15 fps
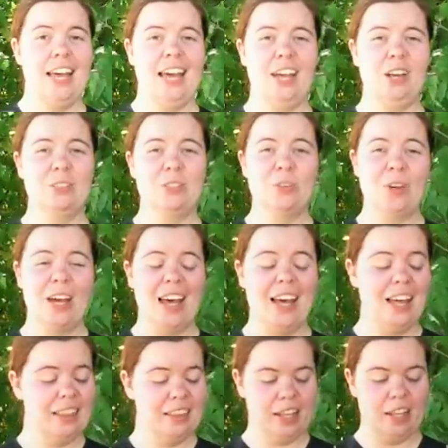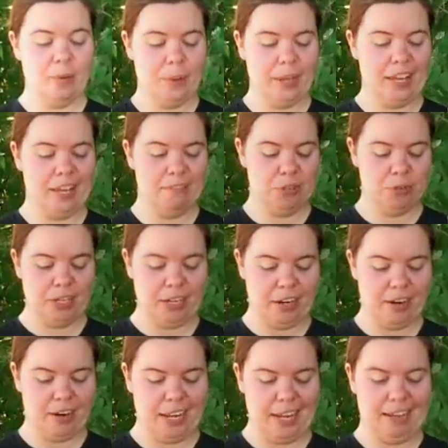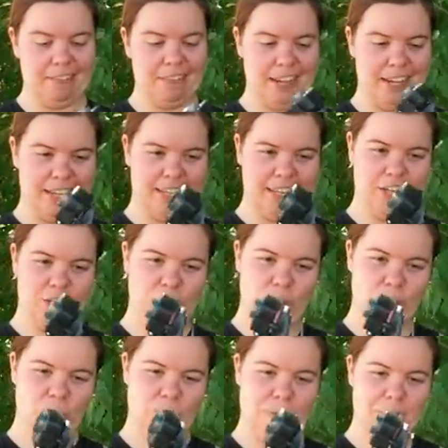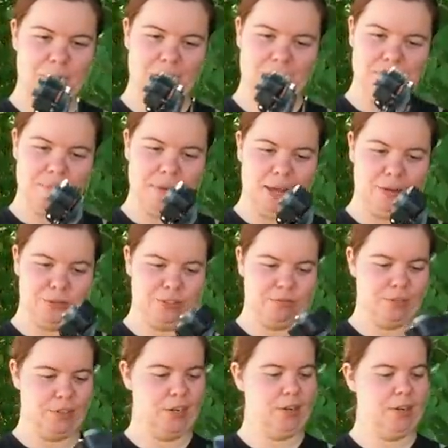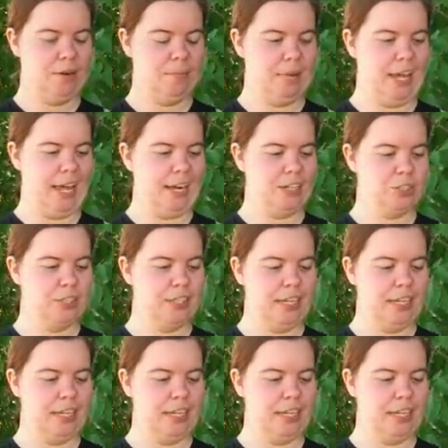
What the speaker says: I also got a little bit of new gear. I have like a new gripper mount for my action